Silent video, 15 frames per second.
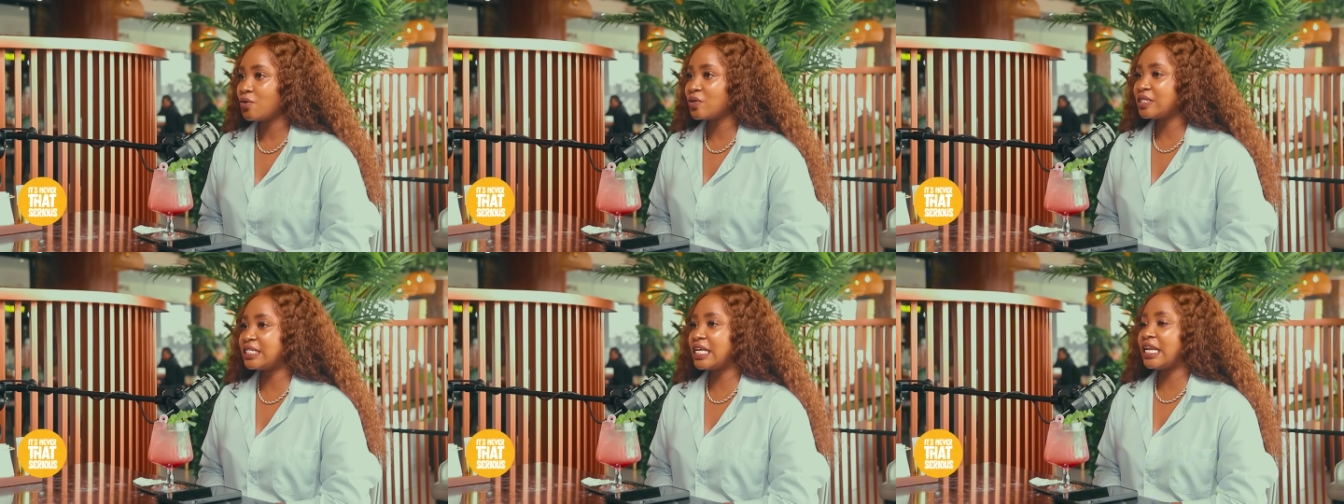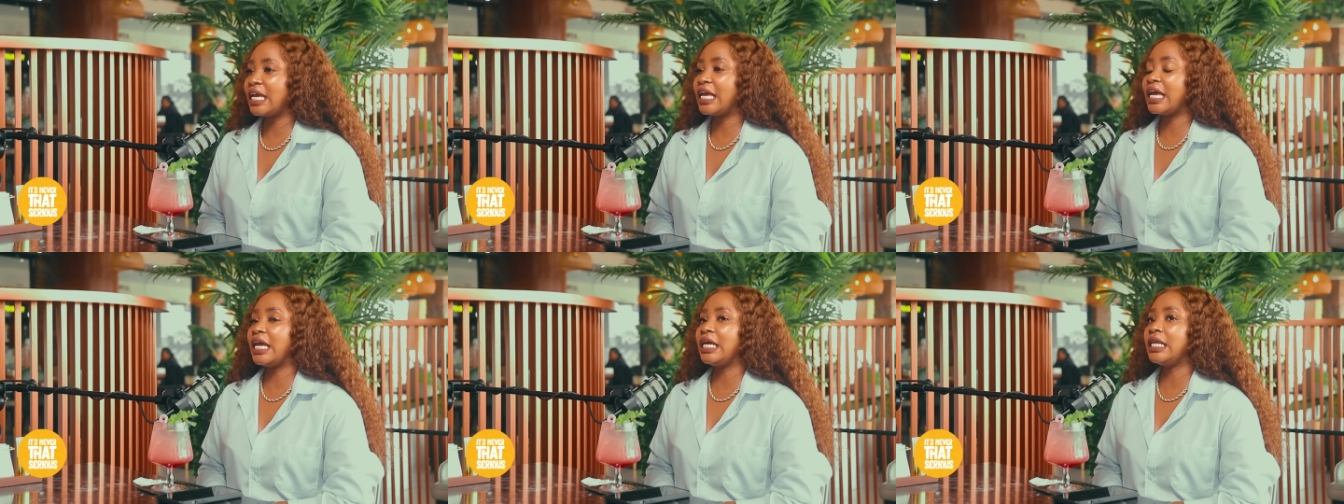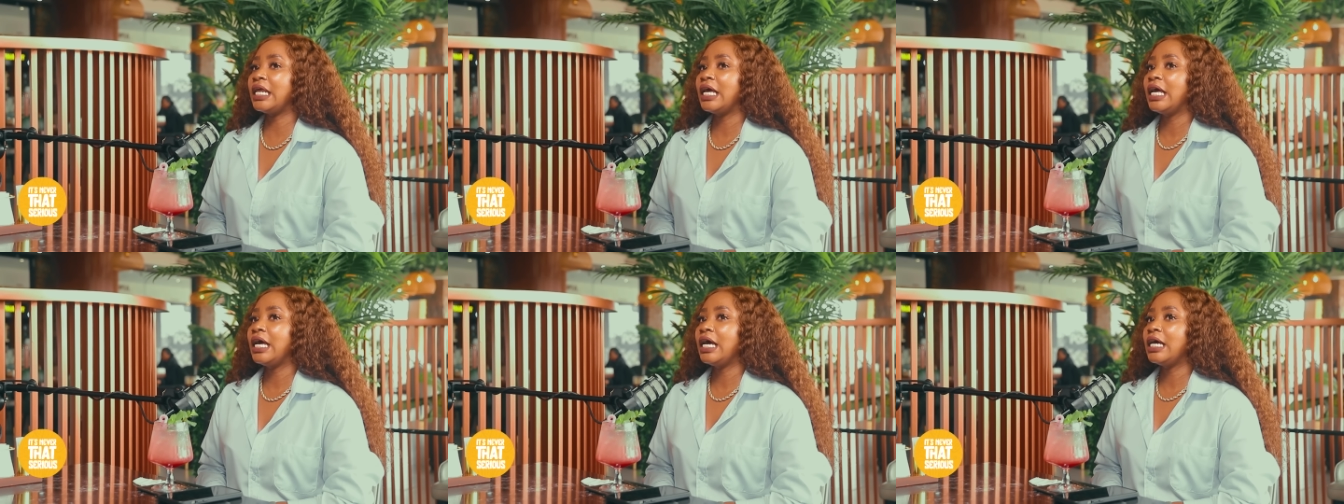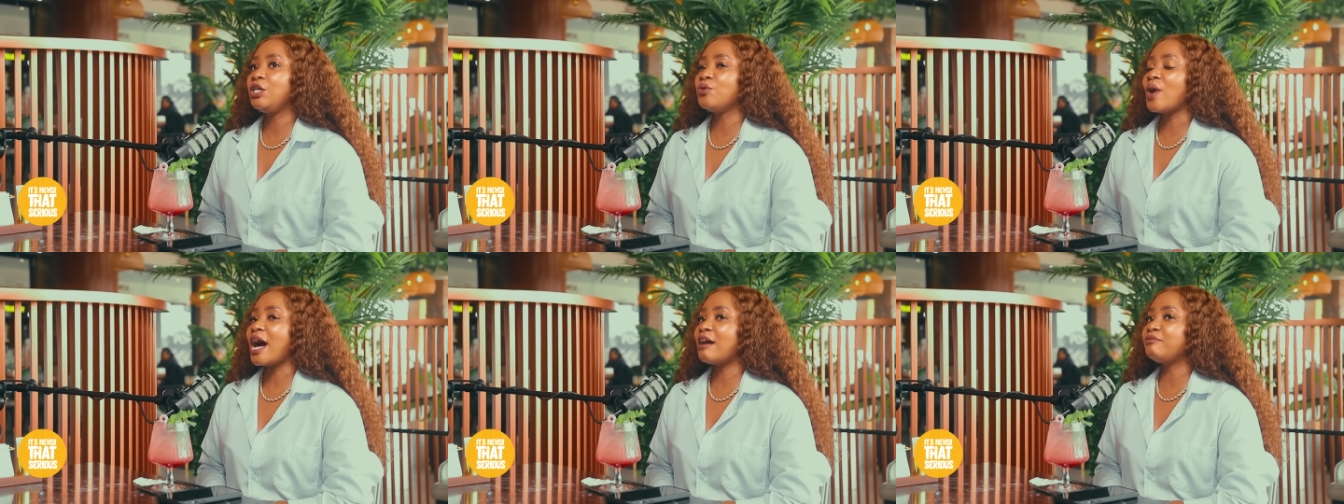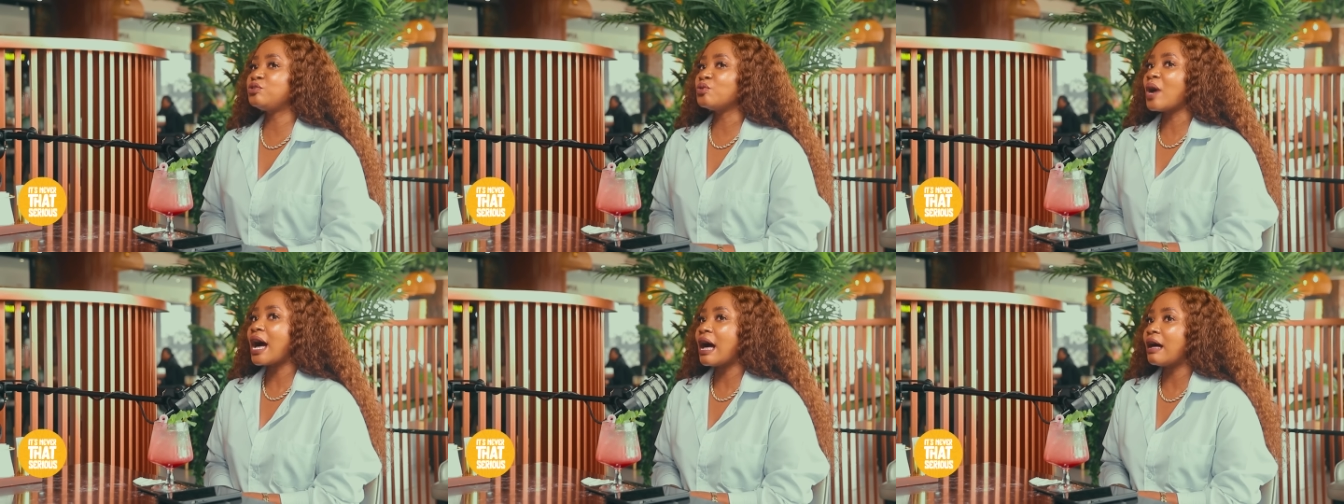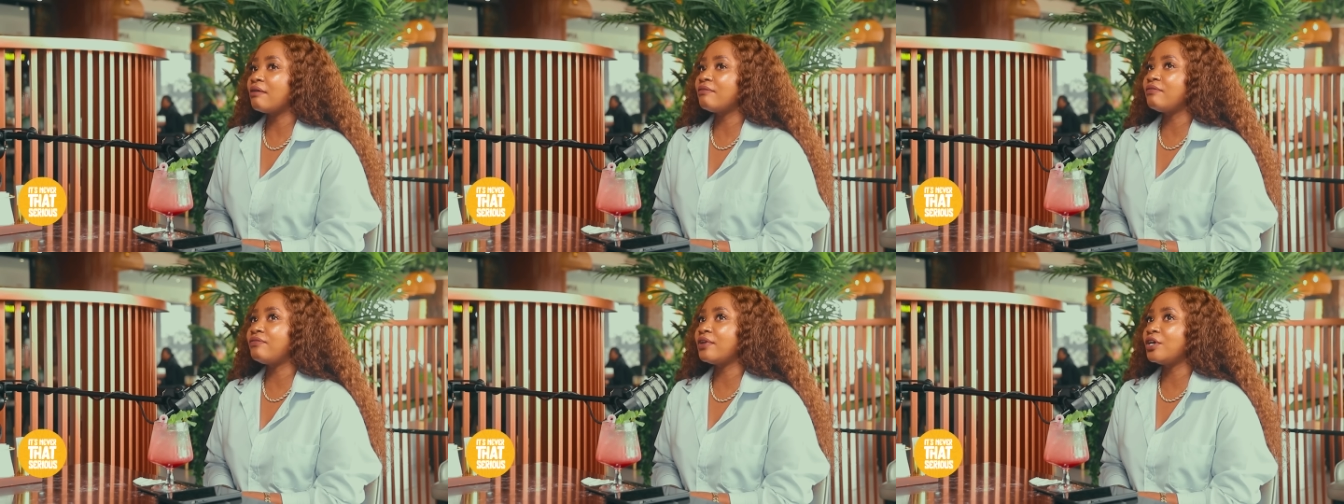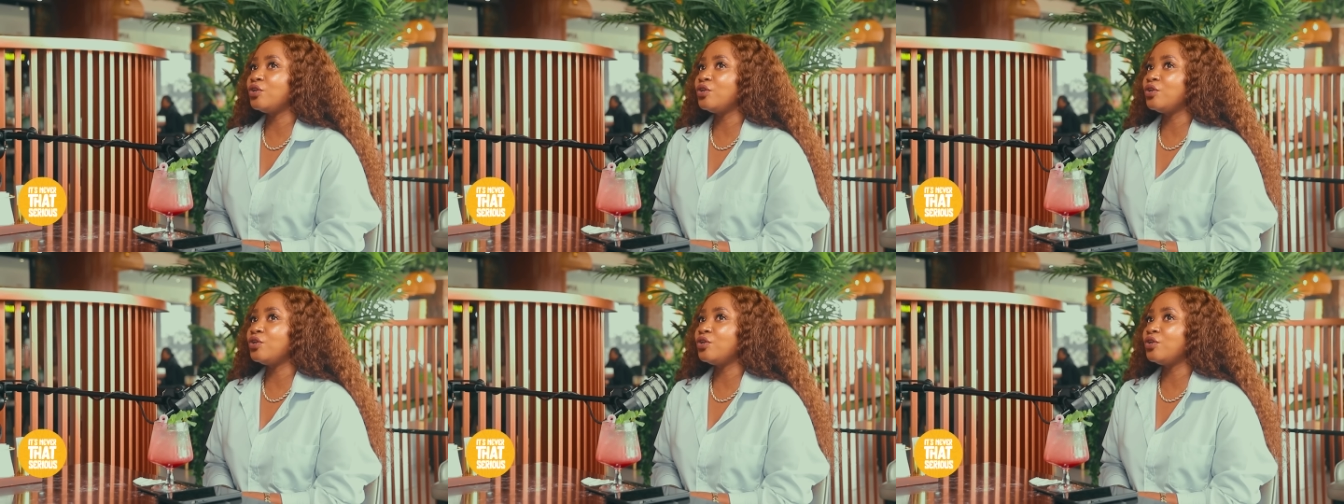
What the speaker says: Because then again, you have to have,